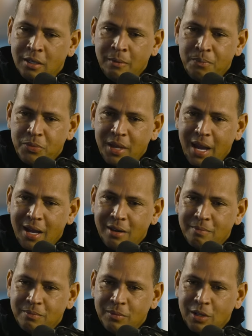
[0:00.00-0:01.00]
that
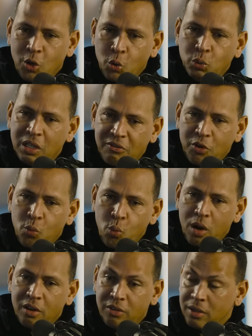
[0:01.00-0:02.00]
only if you're
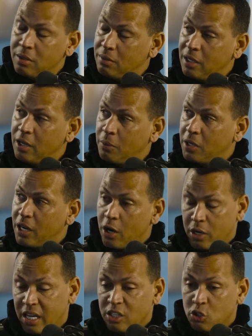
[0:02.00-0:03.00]
one of the, in our
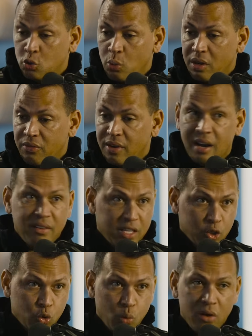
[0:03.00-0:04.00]
case, 25, I
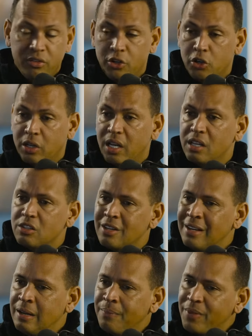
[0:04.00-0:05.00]
think 12 in your case,
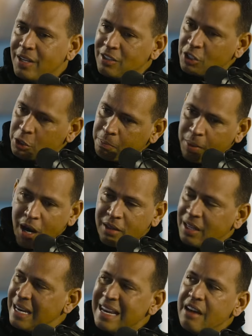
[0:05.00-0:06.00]
is this bond
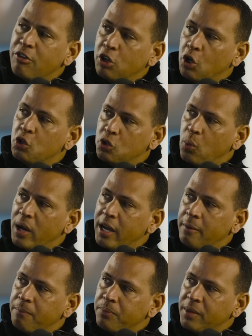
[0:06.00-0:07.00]
that never goes away.